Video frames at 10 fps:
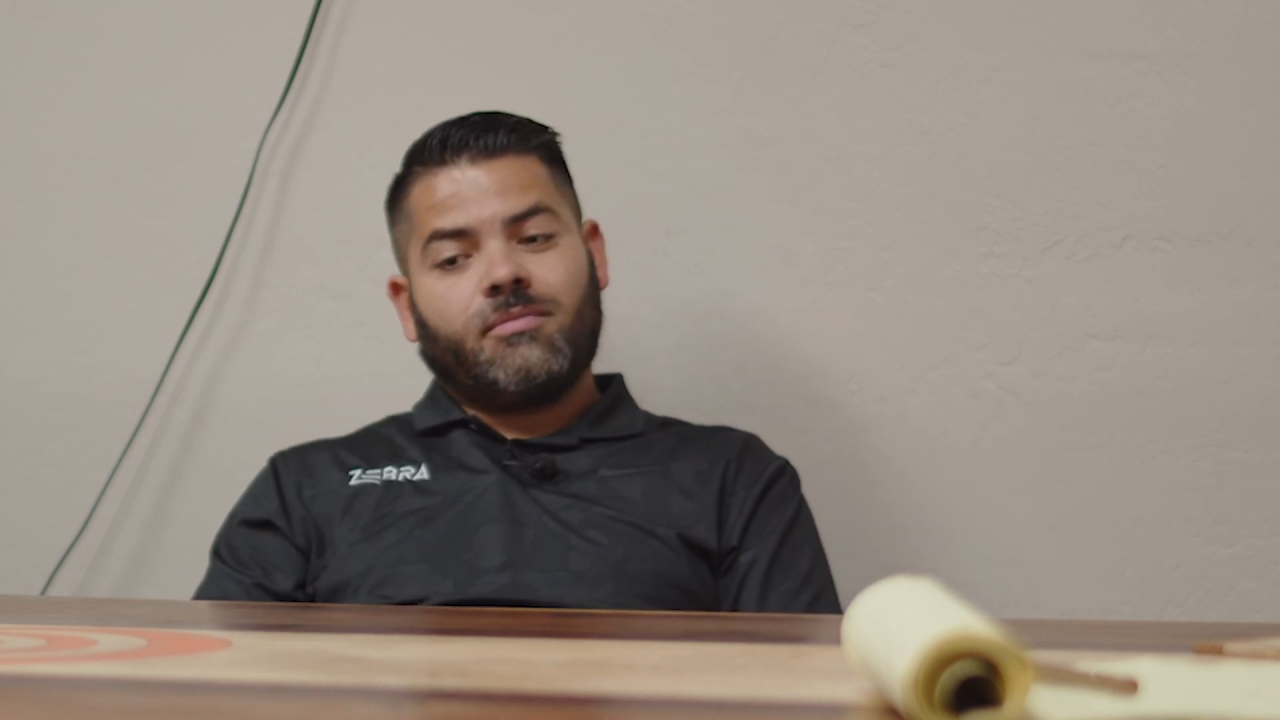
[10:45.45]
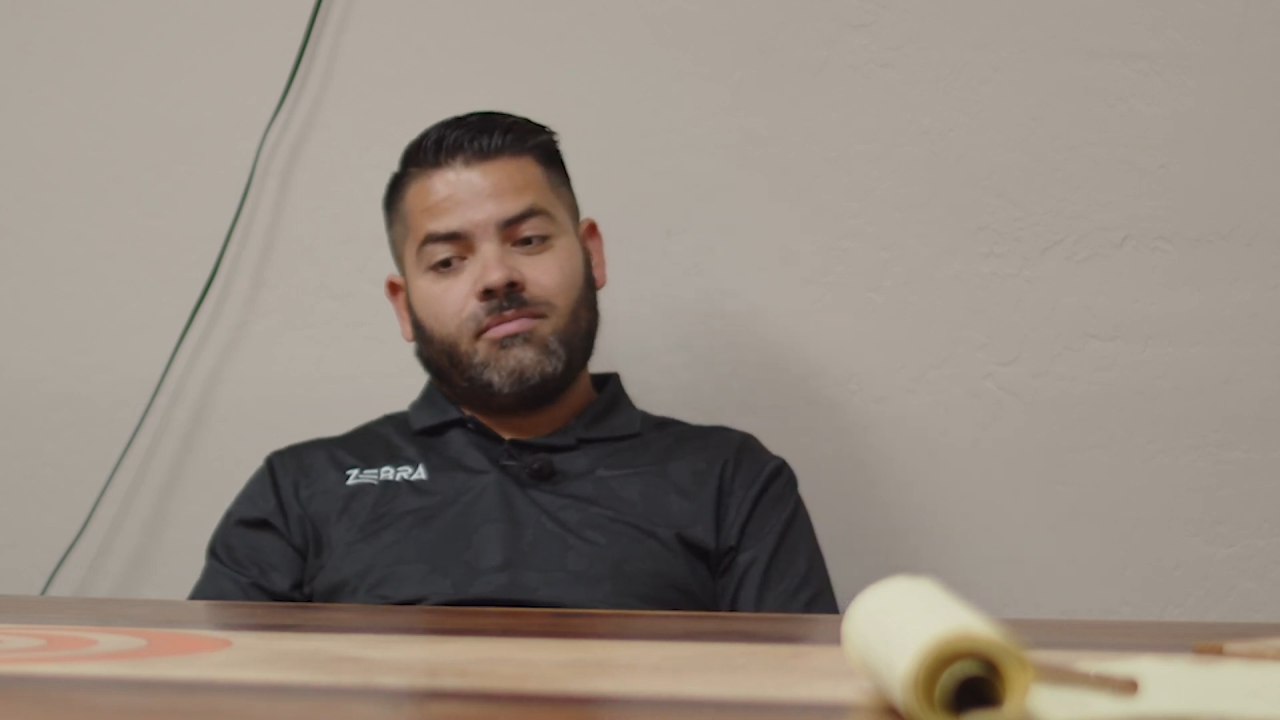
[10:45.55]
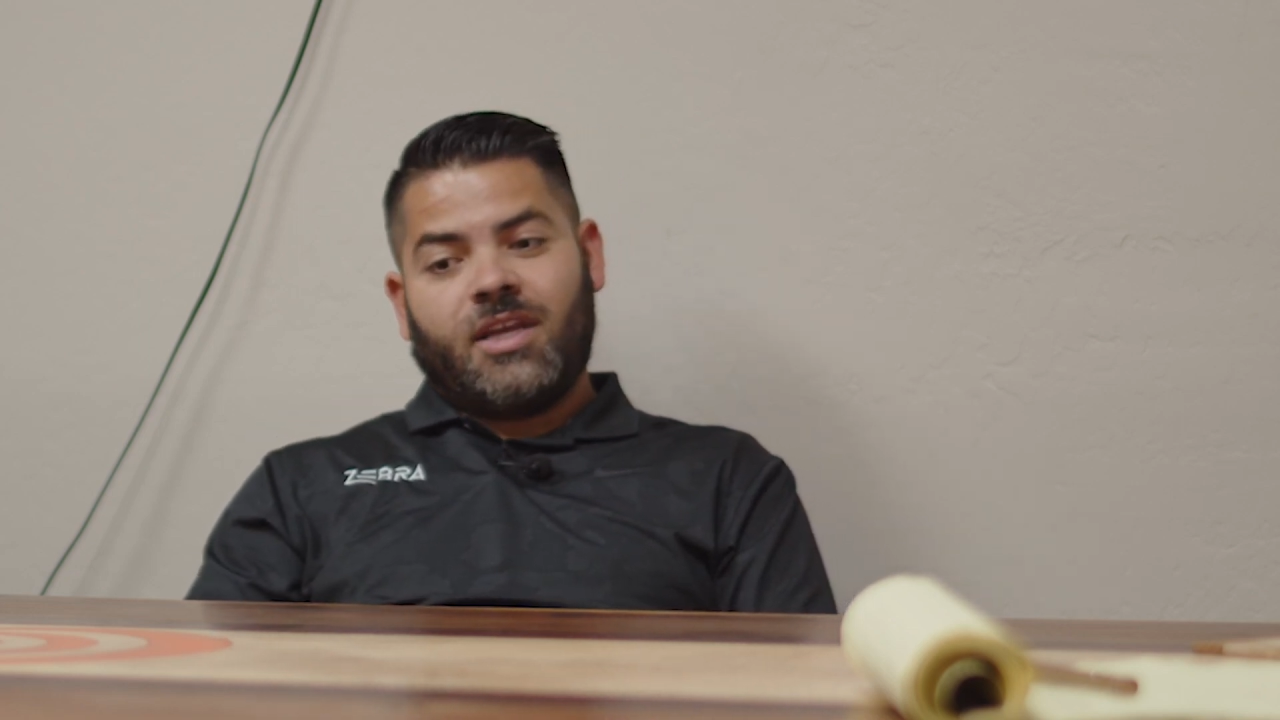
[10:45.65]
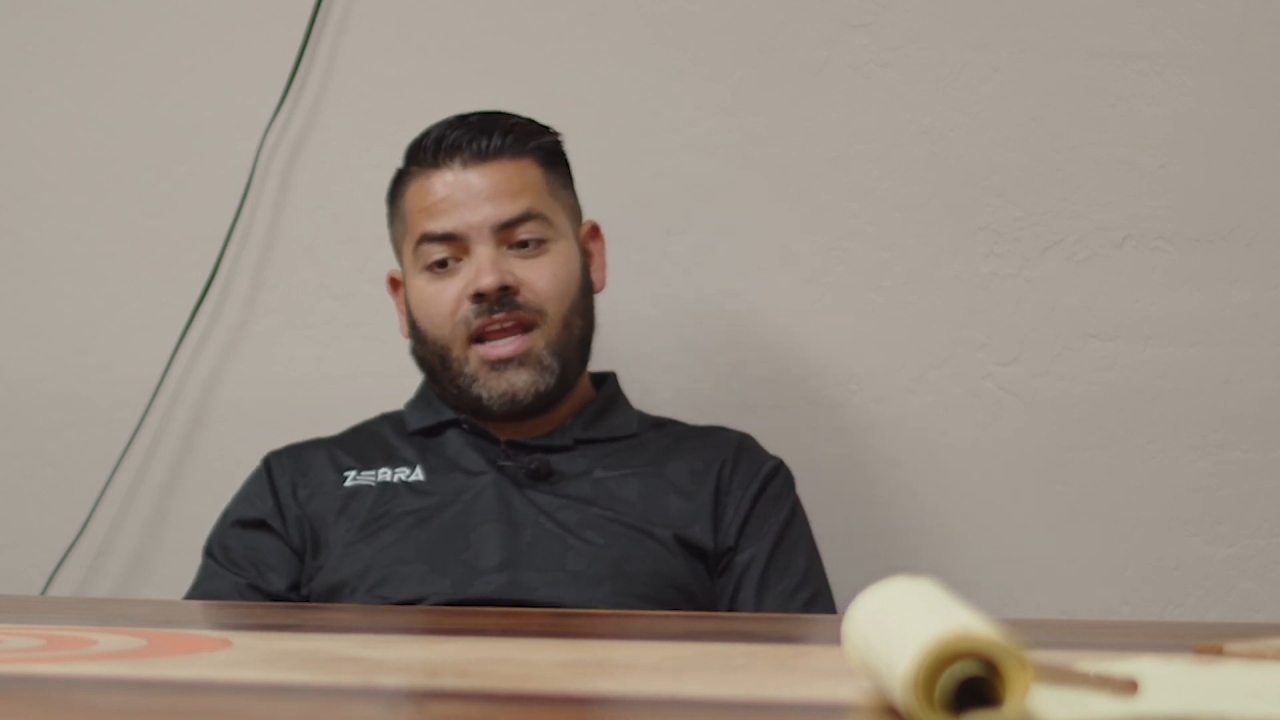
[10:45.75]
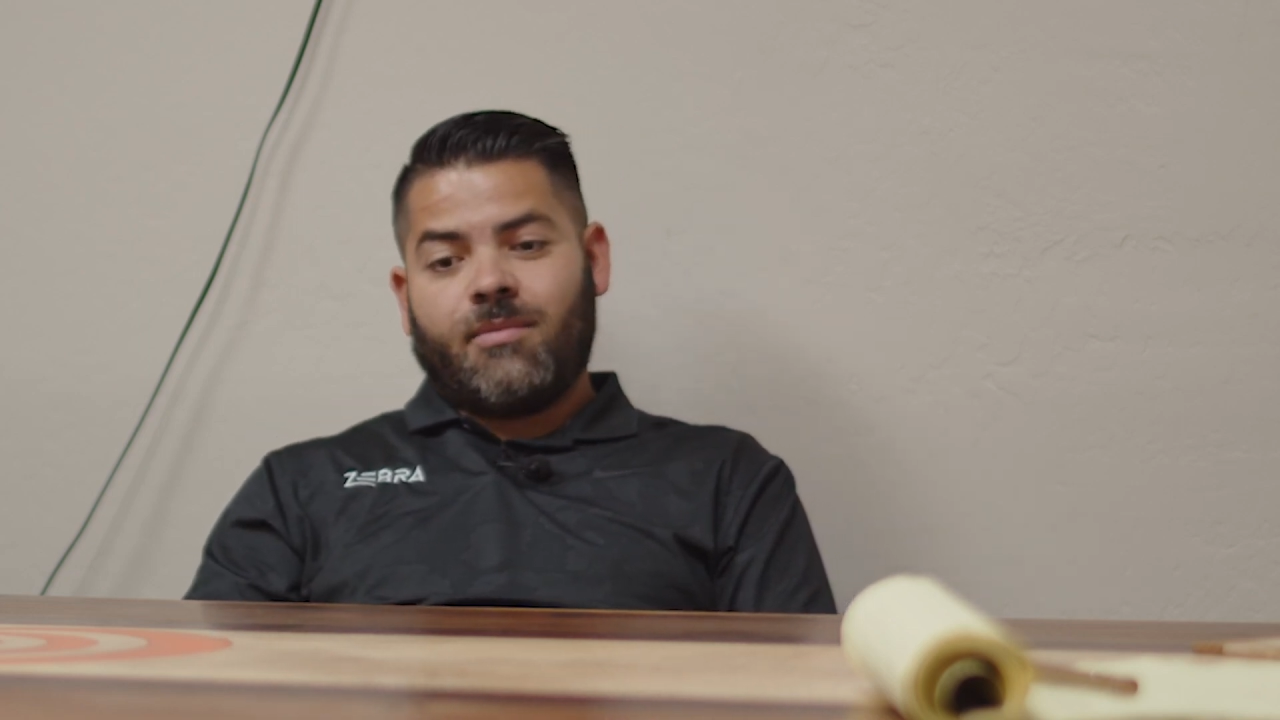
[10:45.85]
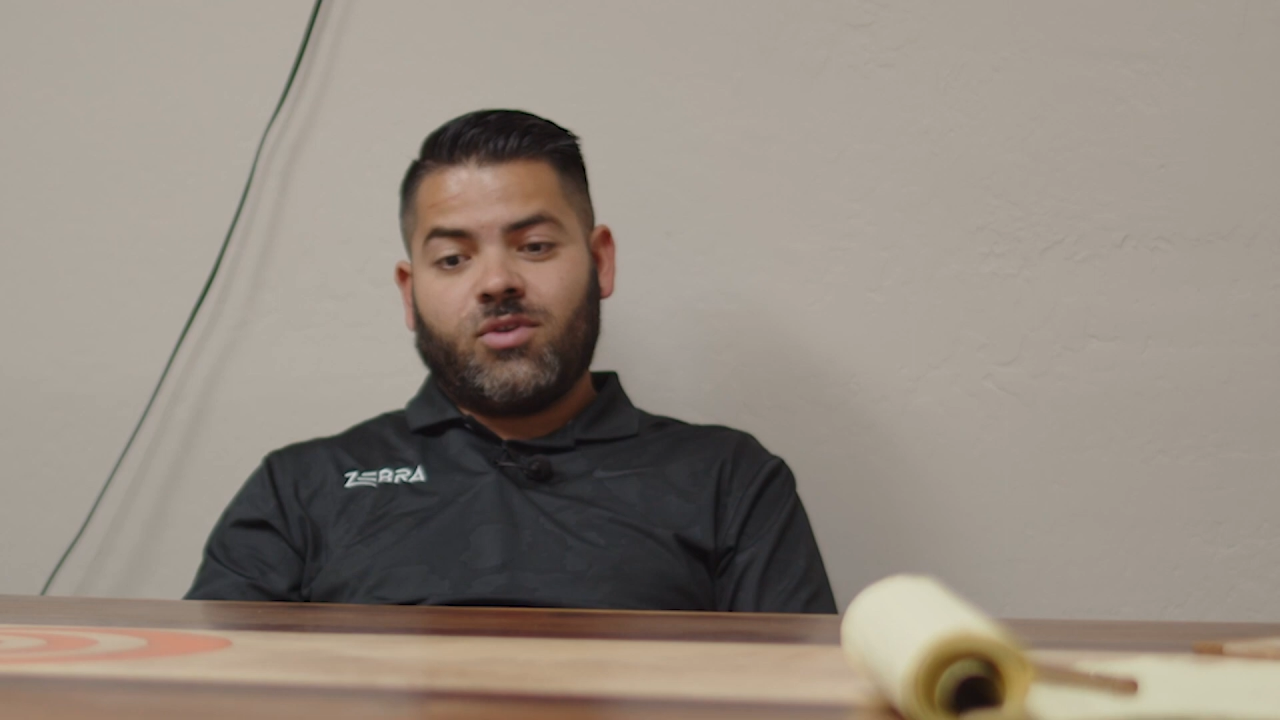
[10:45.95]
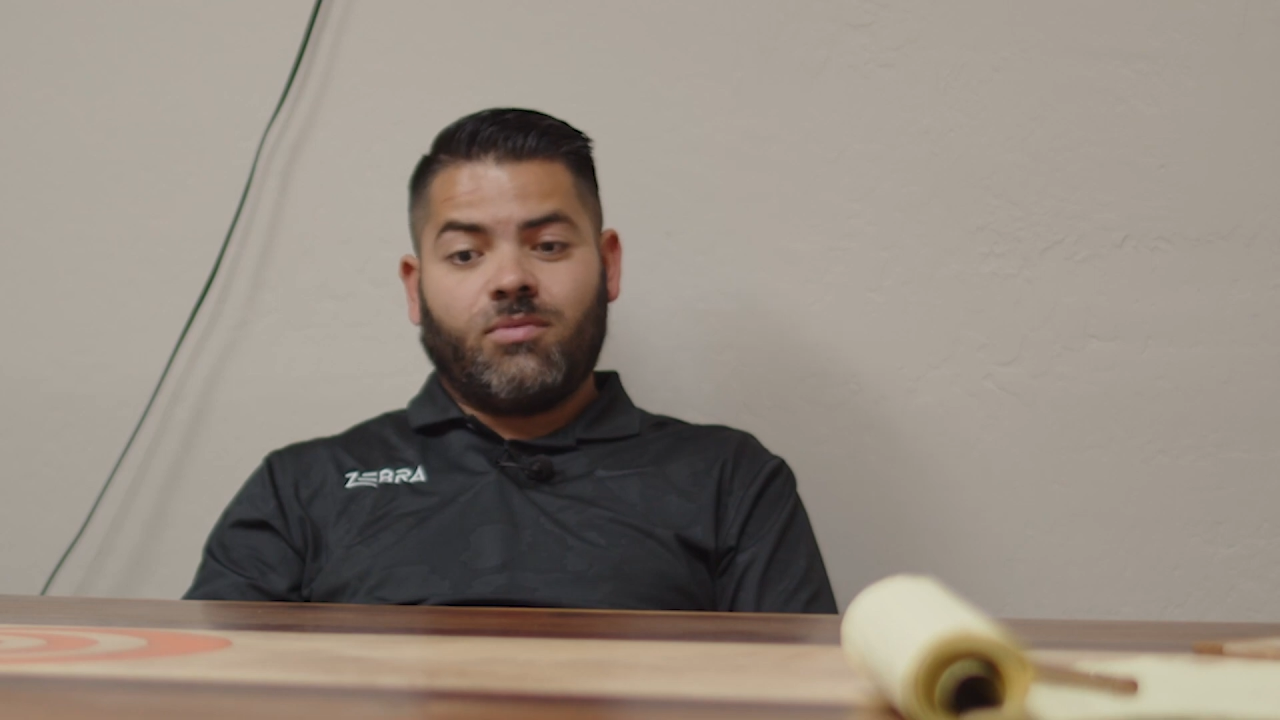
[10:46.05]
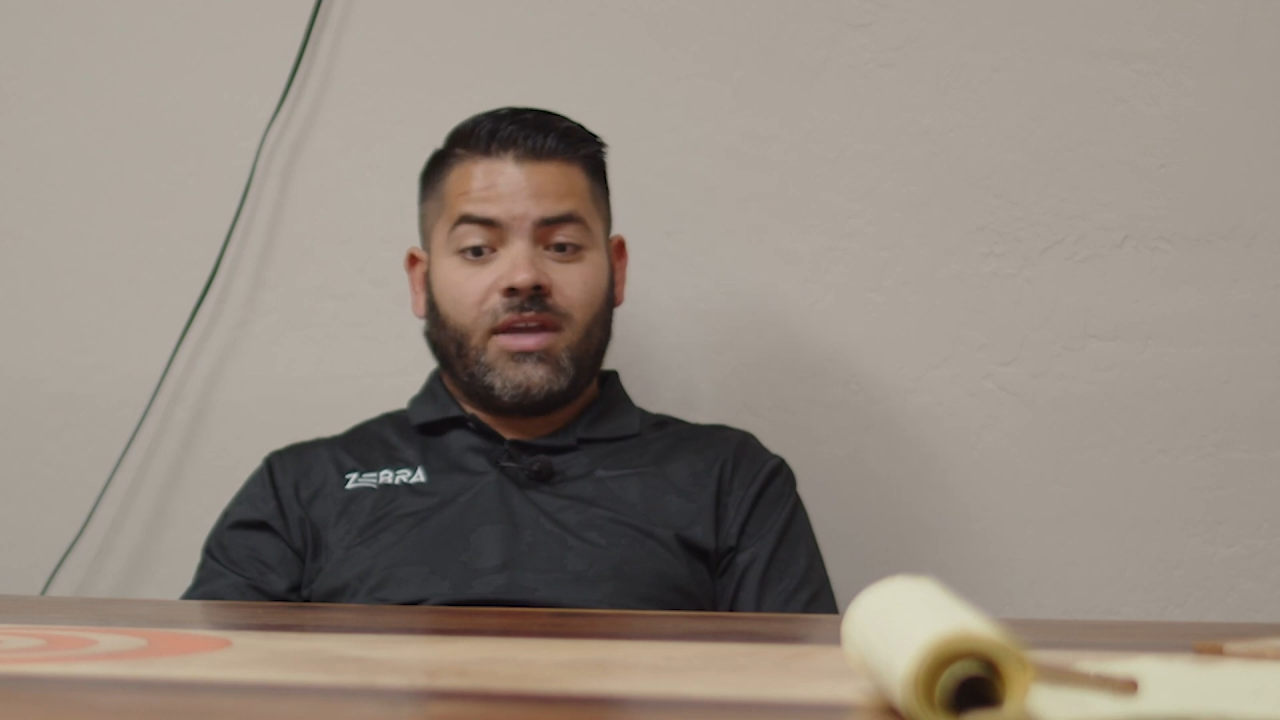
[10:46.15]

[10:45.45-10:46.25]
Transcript: being able to